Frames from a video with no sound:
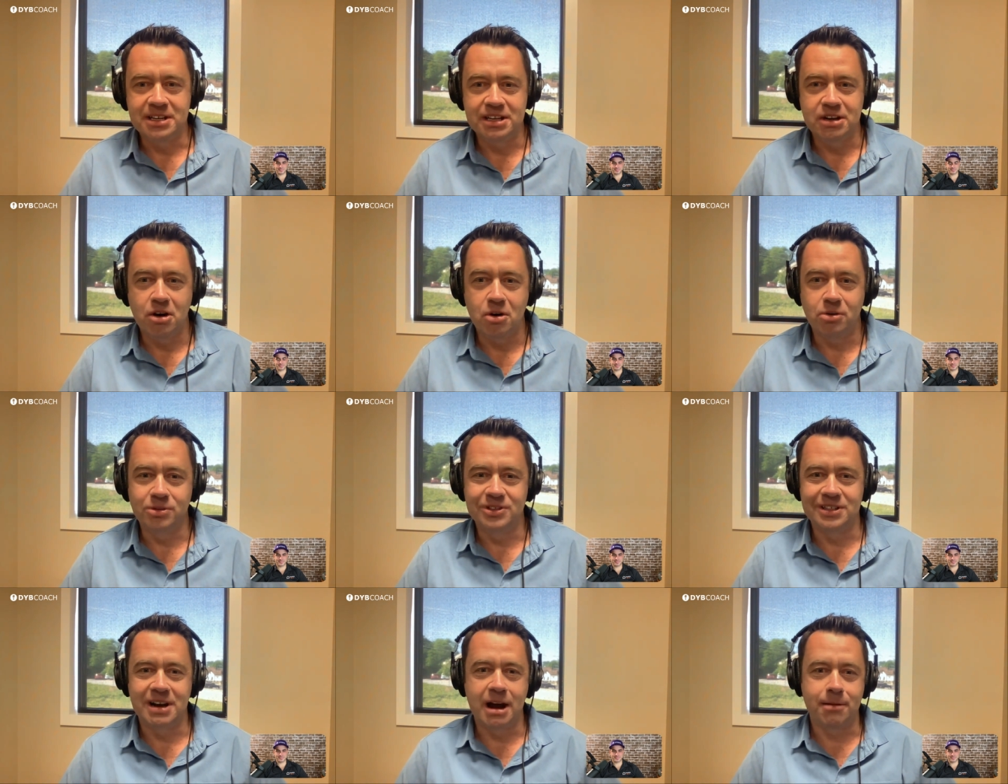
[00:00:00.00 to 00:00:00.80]
He
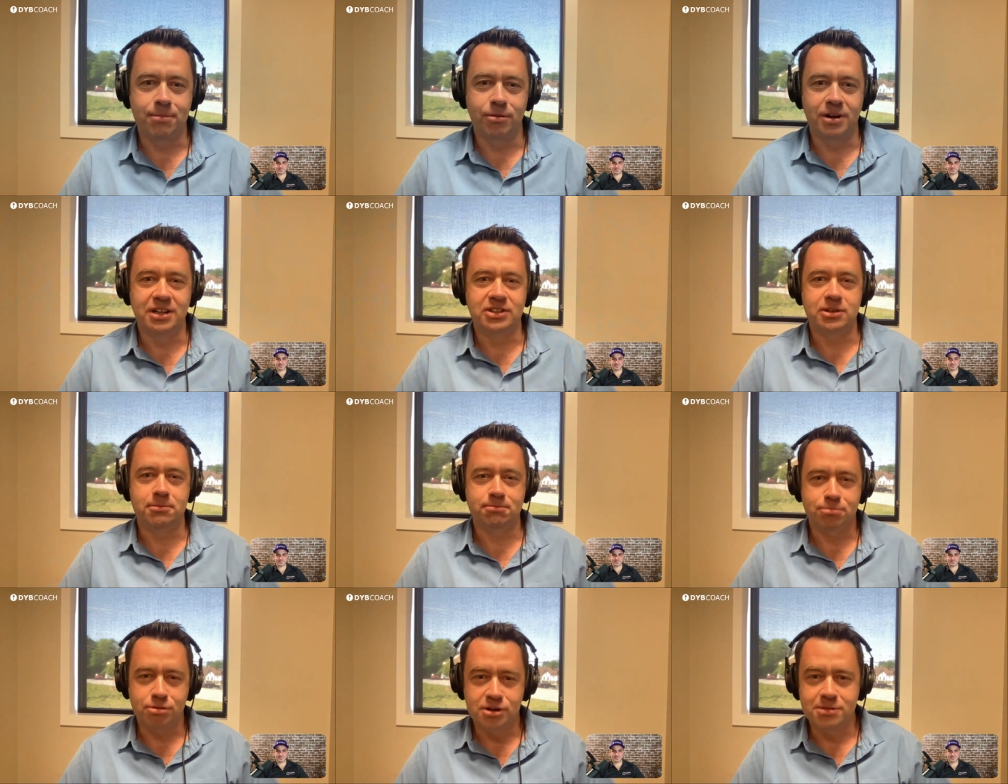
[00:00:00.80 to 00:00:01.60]
owns and operates
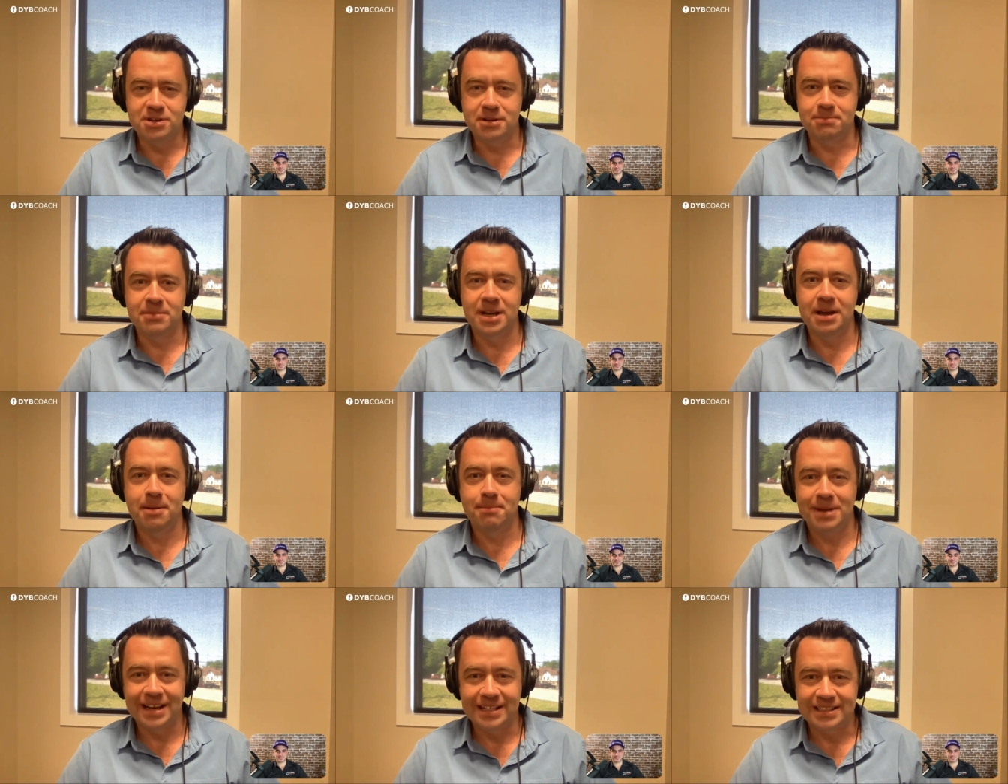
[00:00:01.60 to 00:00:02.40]
Premium
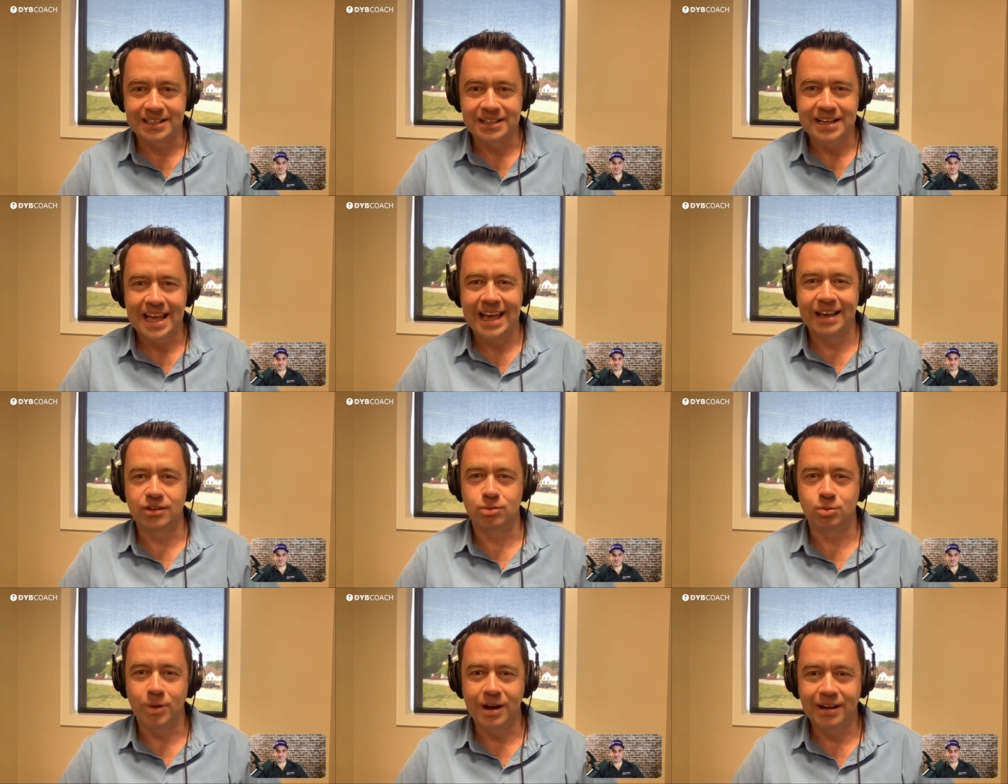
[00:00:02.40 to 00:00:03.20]
Painting,
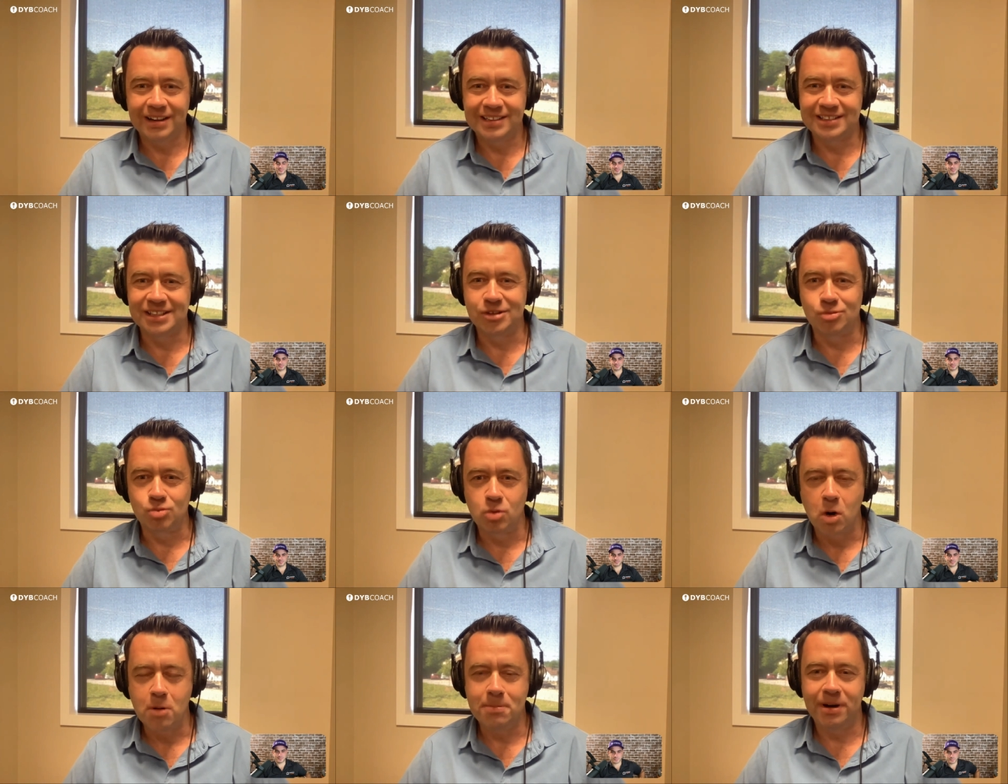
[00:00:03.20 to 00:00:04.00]
as well as the
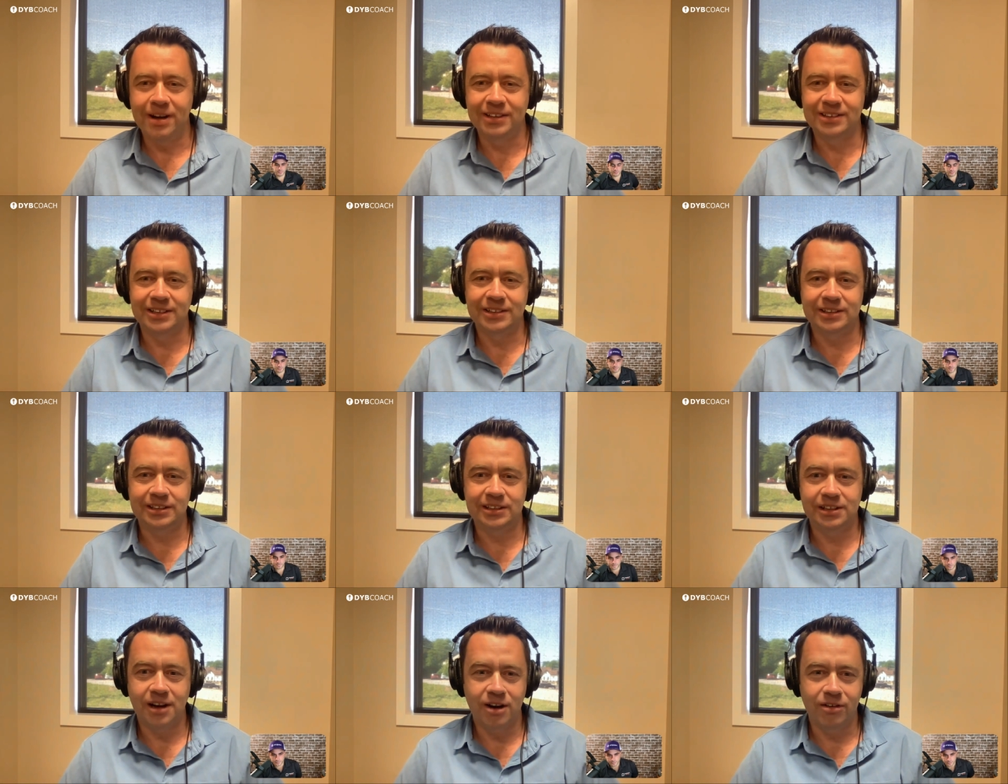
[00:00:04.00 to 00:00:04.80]
robust
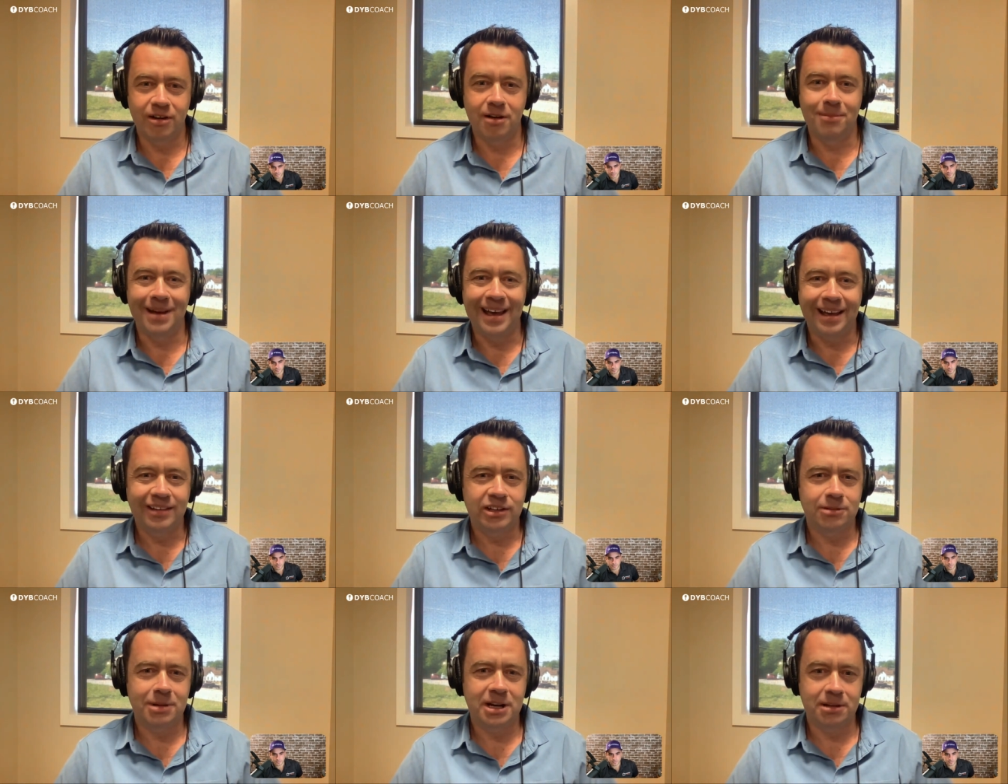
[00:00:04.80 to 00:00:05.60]
CRM
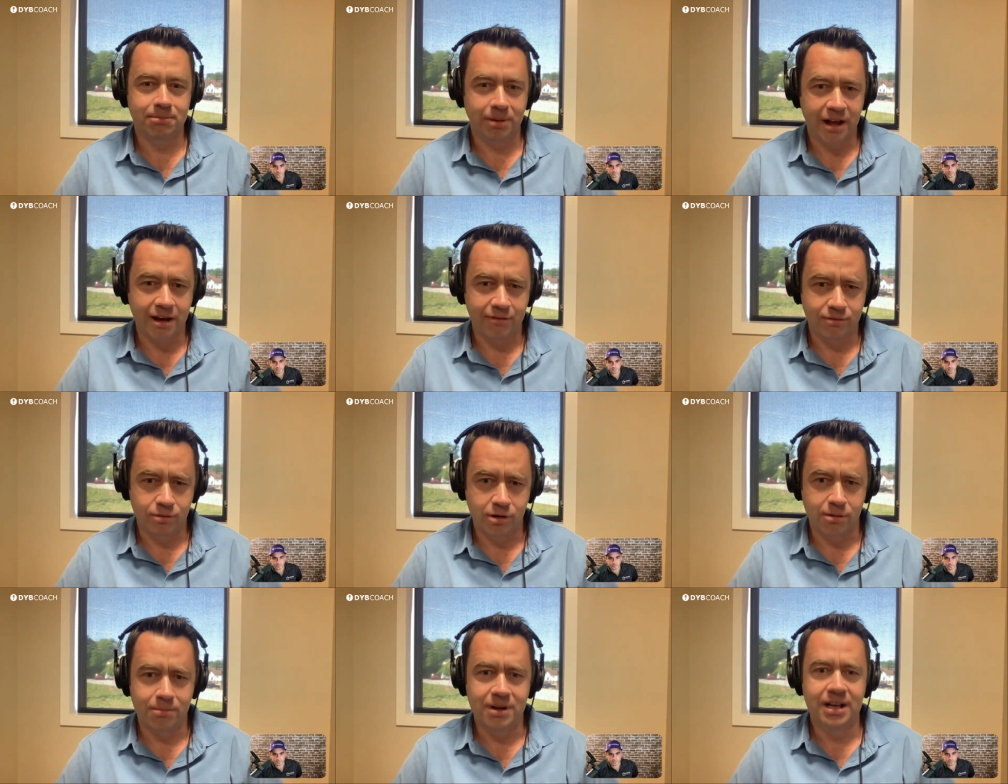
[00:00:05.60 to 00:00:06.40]
estimating
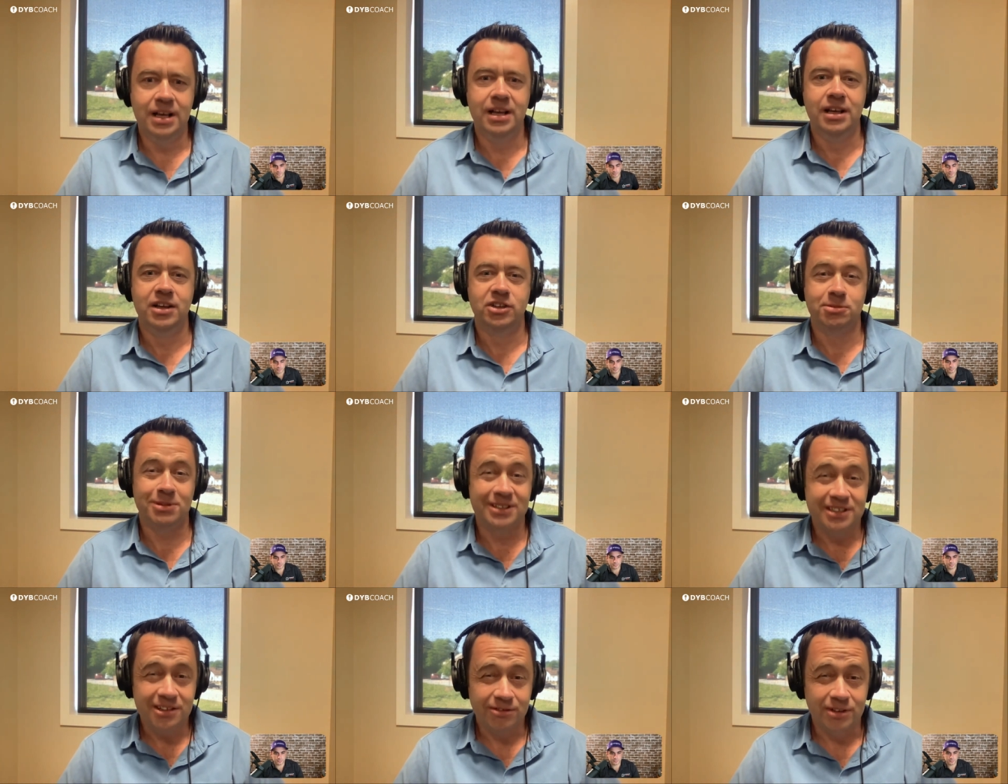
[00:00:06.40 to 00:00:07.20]
platform
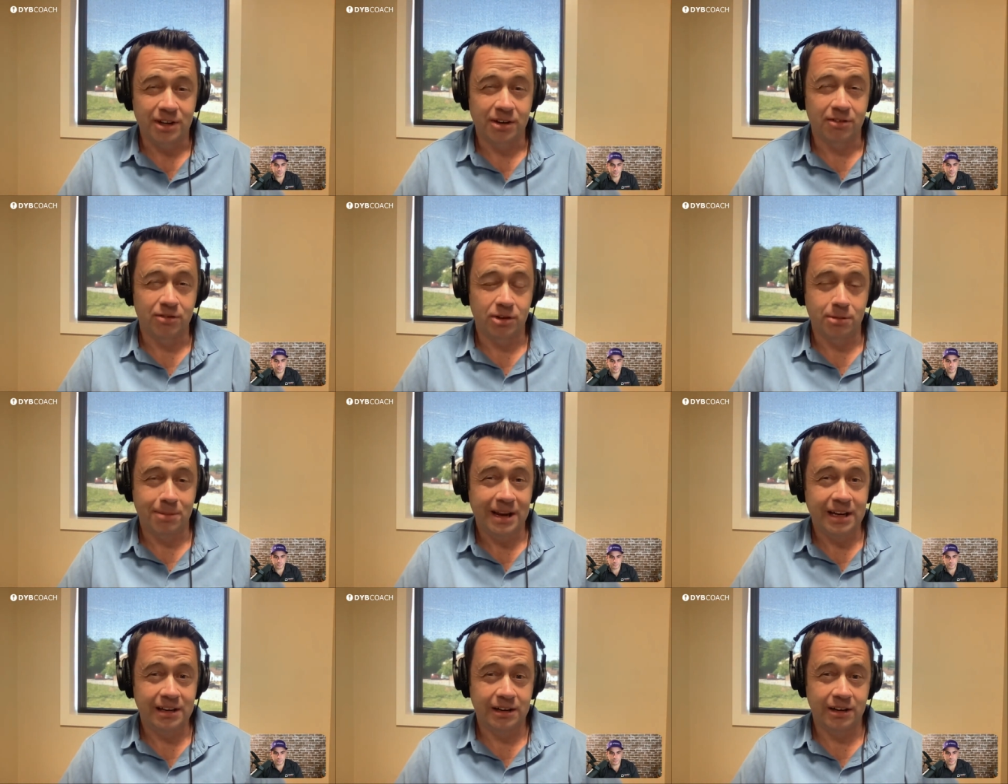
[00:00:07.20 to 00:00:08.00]
specific for the
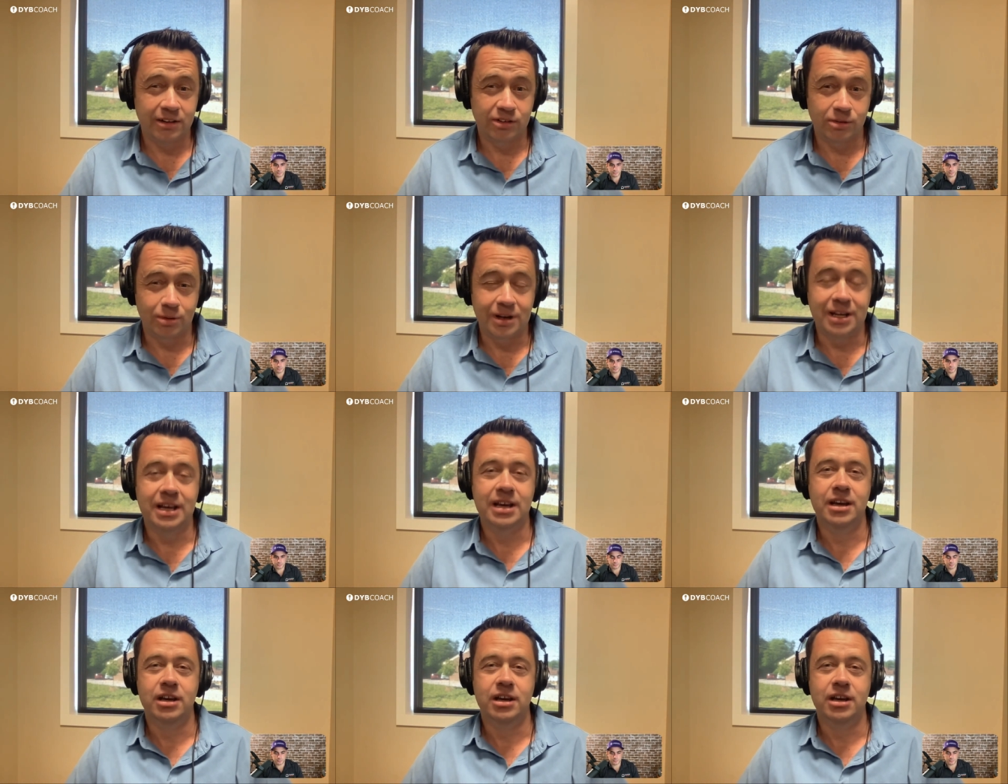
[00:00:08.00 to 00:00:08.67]
painting industry,